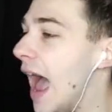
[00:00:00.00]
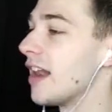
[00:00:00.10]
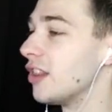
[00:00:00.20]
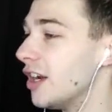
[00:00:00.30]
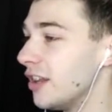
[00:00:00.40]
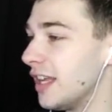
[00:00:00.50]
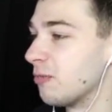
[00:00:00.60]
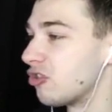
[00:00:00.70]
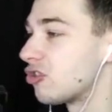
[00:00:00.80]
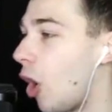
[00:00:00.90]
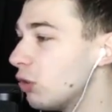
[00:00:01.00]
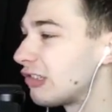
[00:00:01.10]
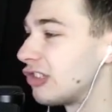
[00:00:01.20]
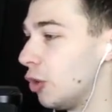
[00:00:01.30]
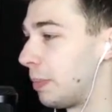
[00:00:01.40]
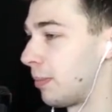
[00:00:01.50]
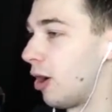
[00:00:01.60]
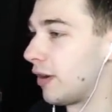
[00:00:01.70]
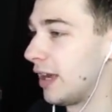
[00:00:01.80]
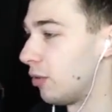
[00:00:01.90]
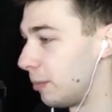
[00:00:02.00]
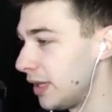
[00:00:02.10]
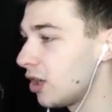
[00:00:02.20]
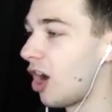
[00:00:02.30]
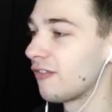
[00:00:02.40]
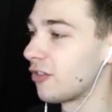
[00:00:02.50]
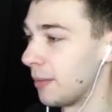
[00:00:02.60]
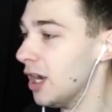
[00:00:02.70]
I literally am so stupid, bro. Okay, well, being gone from